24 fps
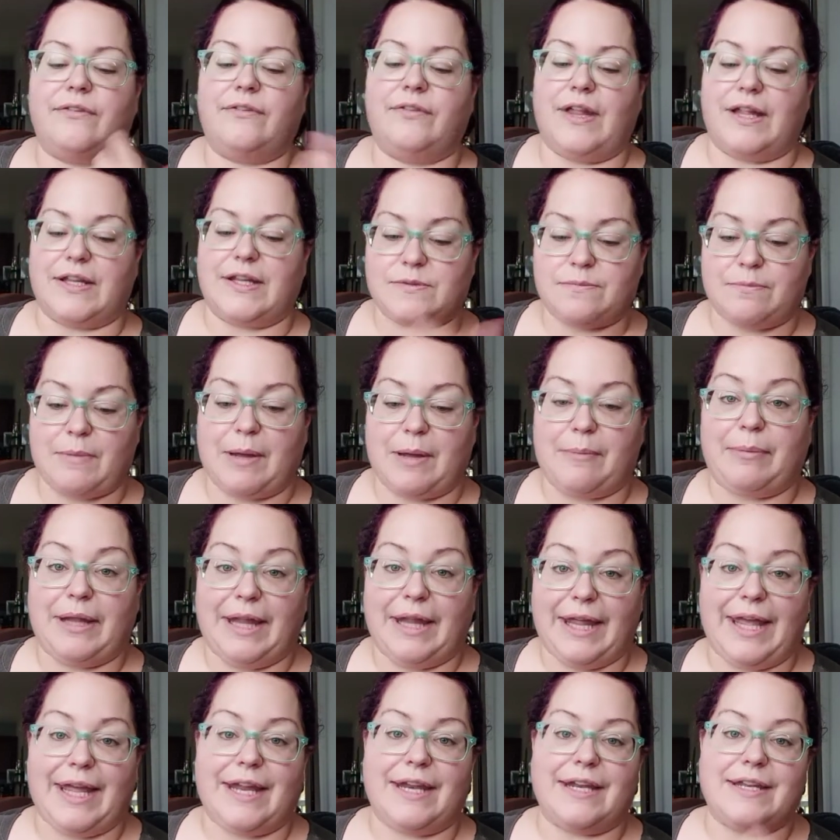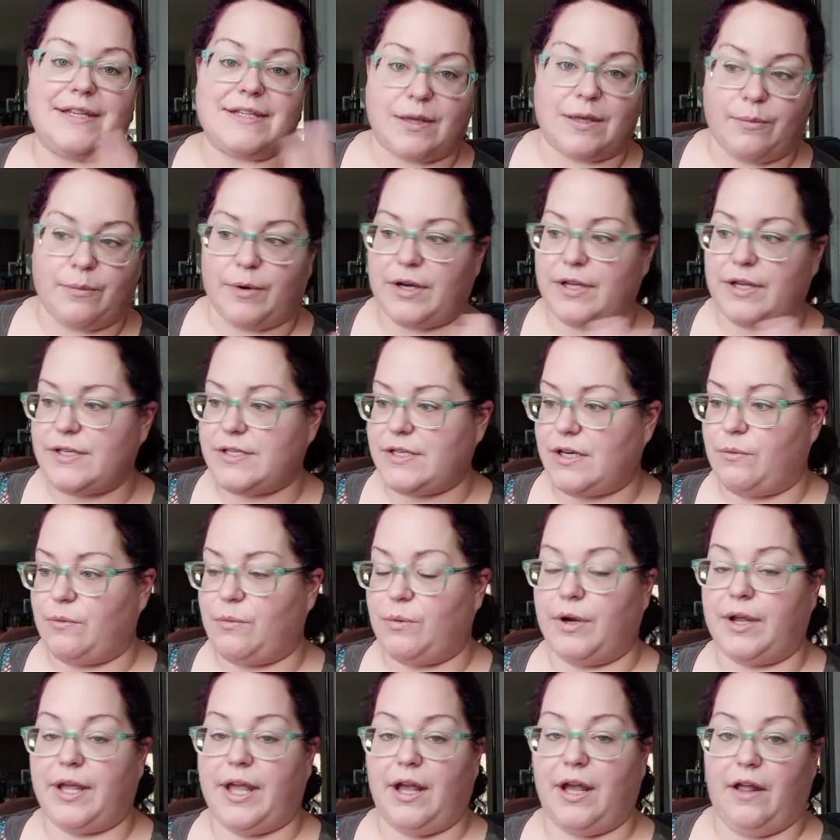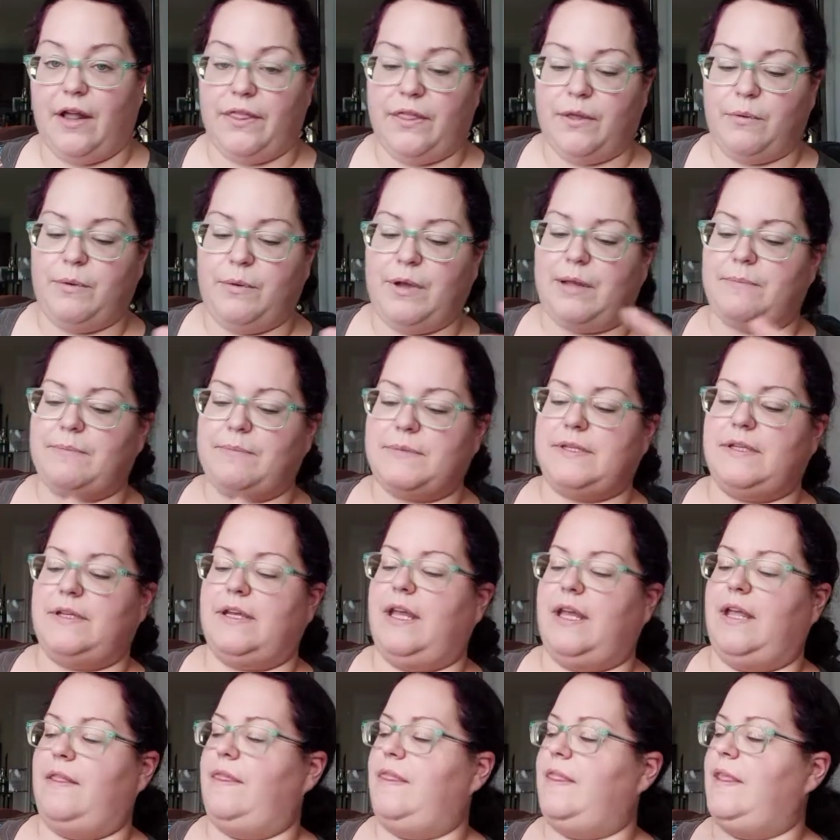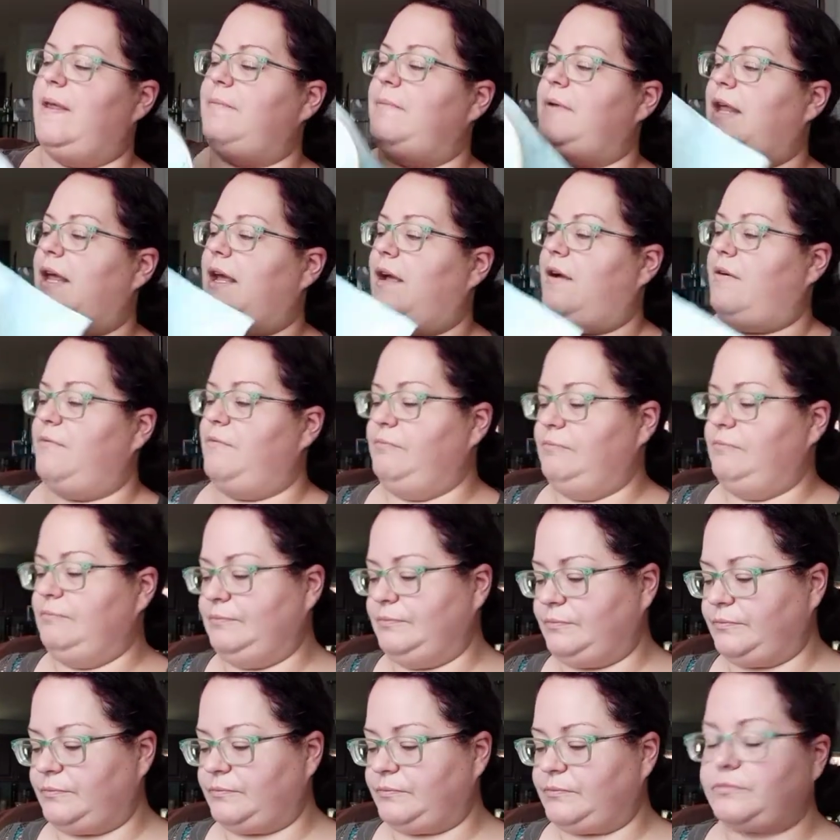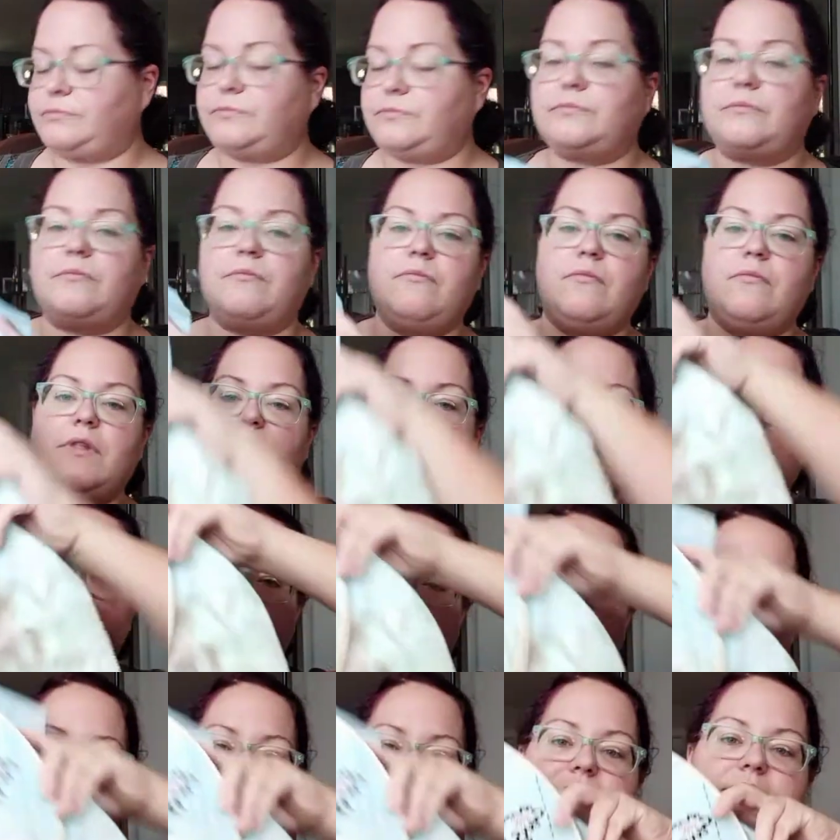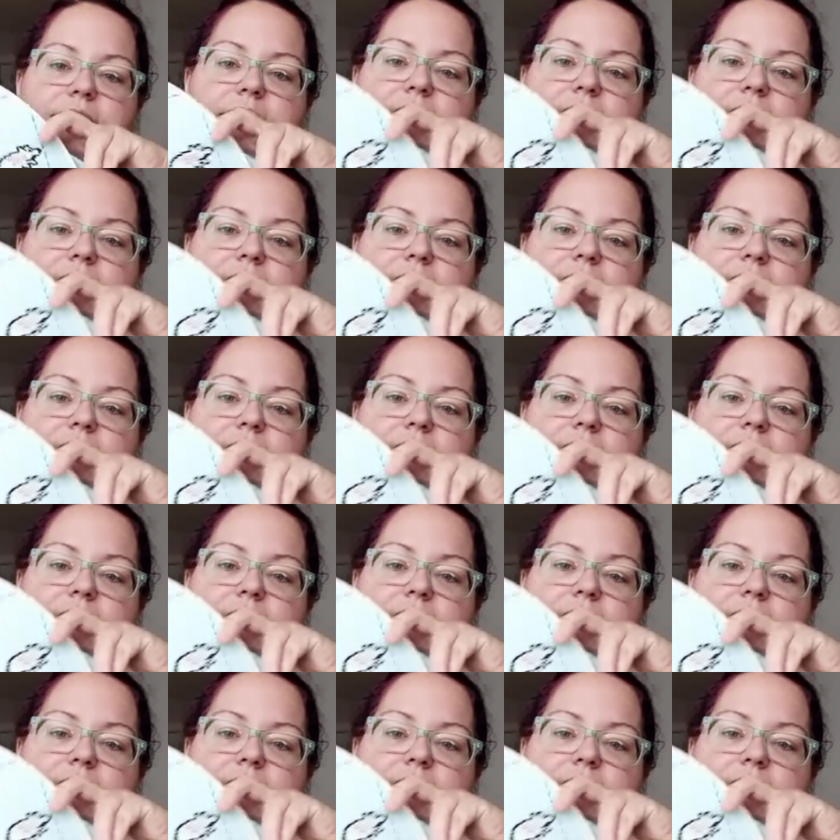that's my plan, is I want to start working on the whips and getting them down. So this is